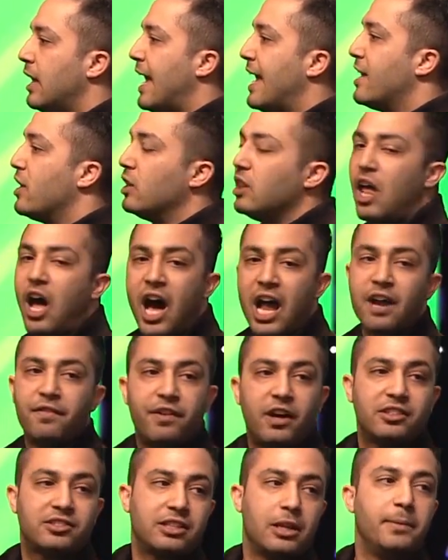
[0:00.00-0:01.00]
And a lot
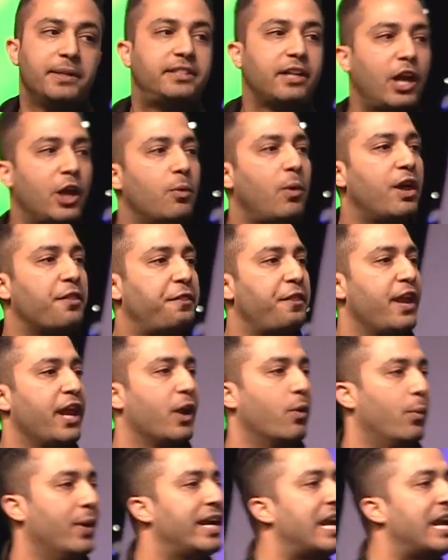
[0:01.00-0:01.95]
of us, let me tell you one thing,